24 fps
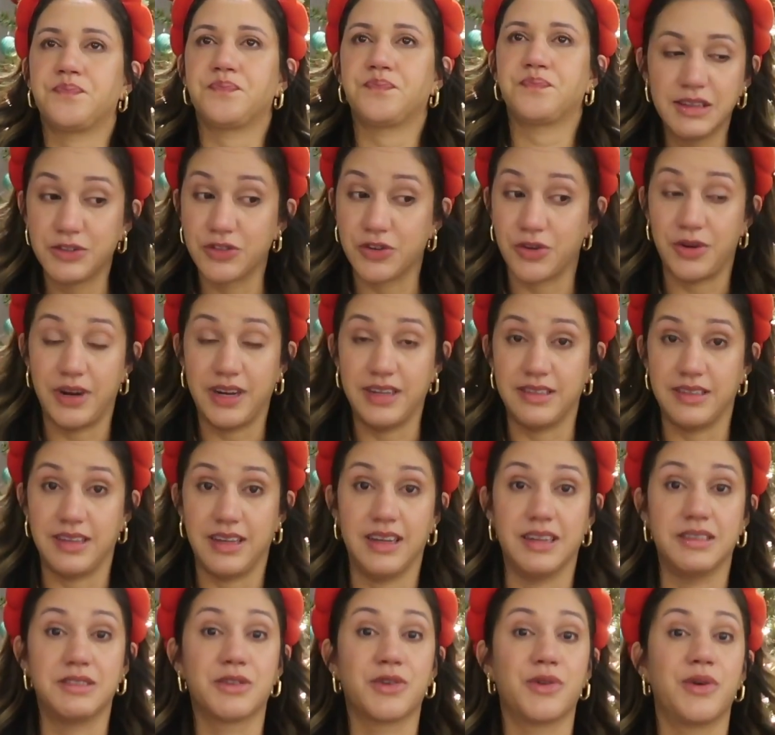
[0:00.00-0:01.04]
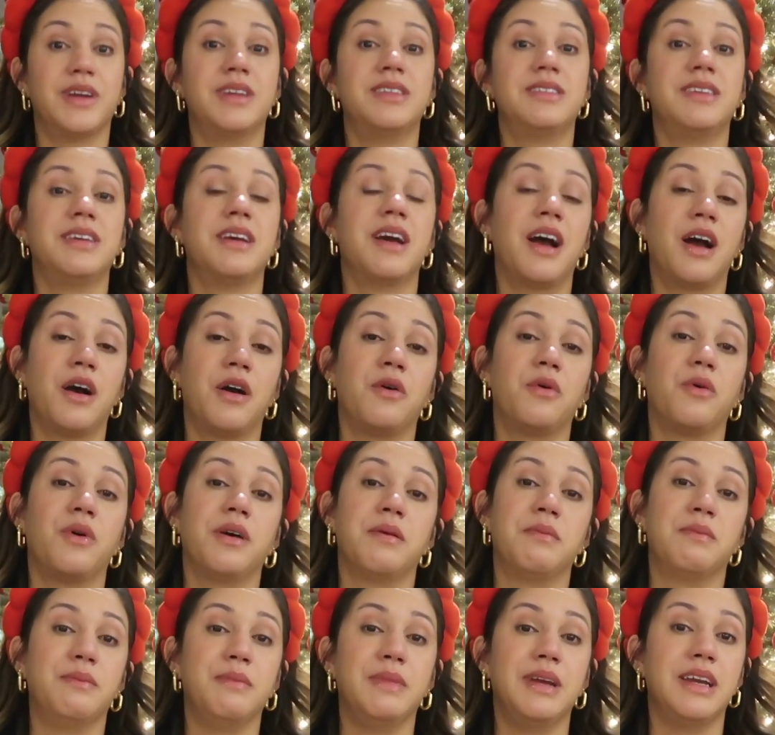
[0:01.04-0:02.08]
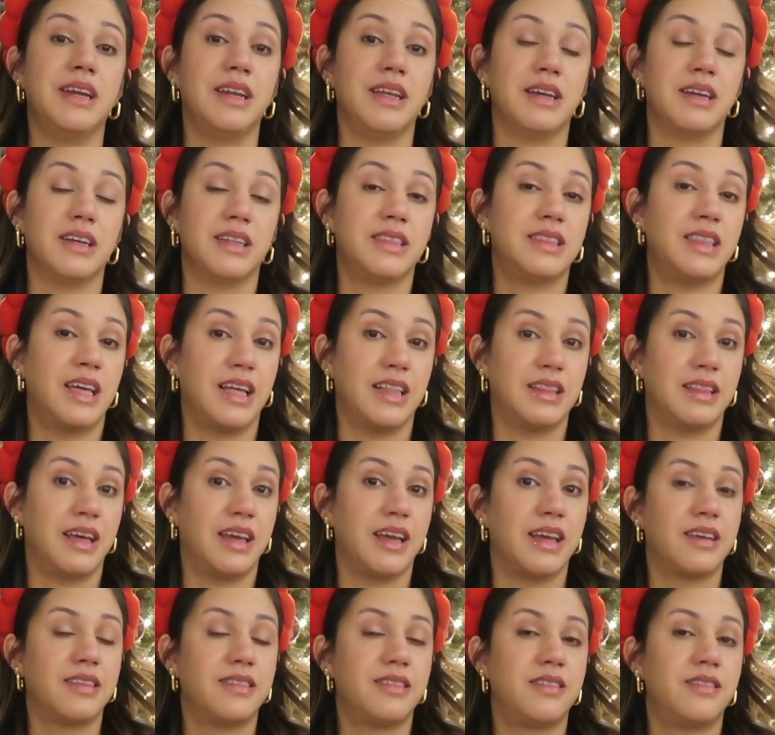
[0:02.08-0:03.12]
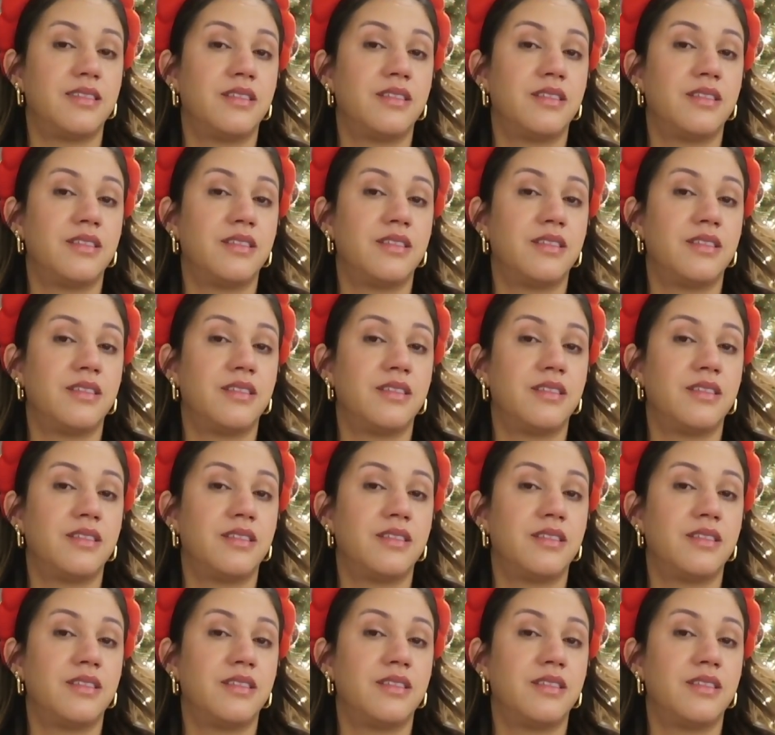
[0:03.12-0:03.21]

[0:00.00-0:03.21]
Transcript: It's crazy. It's crazy how immediate that like